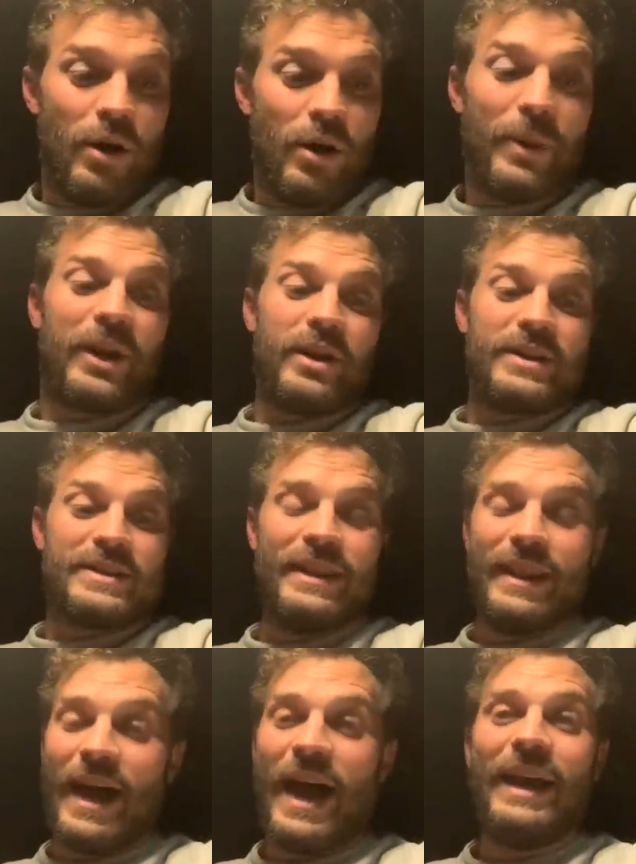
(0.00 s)
oh my god, it's
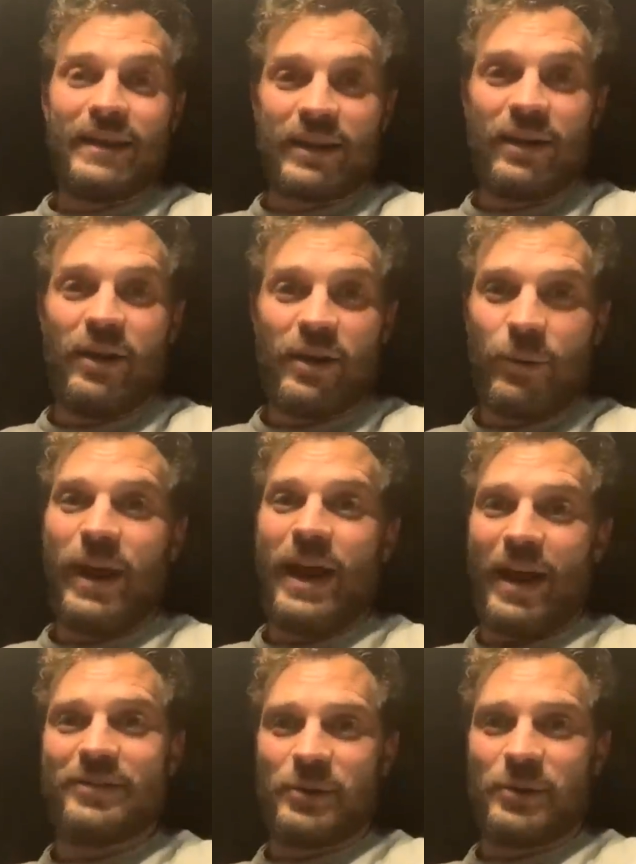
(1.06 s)
nine o'clock. We
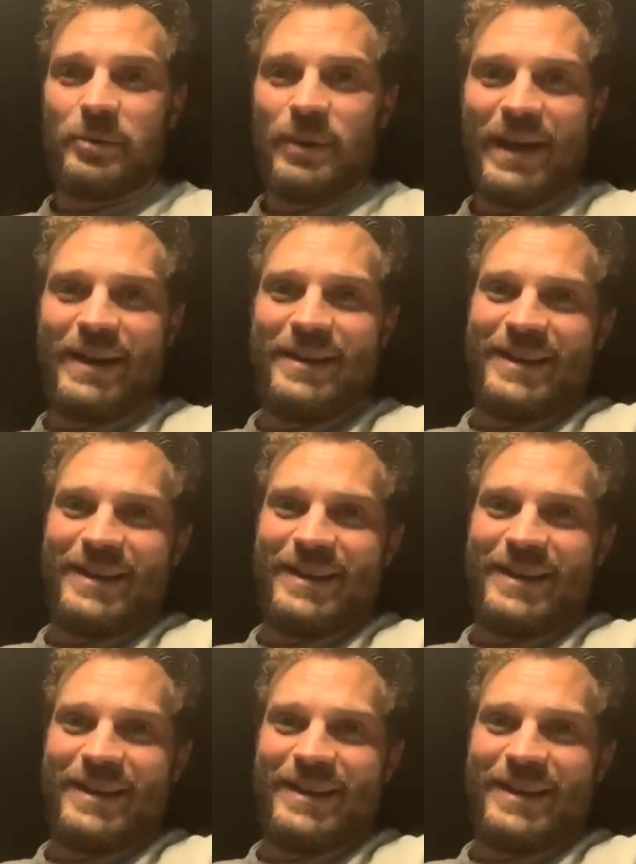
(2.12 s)
have to go to bed.